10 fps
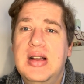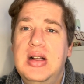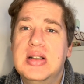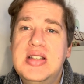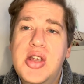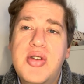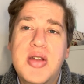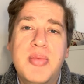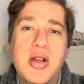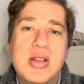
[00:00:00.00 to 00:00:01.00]
ulterior
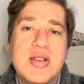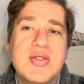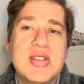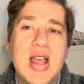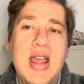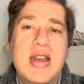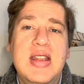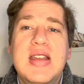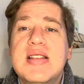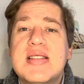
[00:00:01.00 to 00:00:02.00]
motives, and
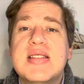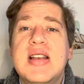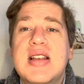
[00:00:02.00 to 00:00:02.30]
is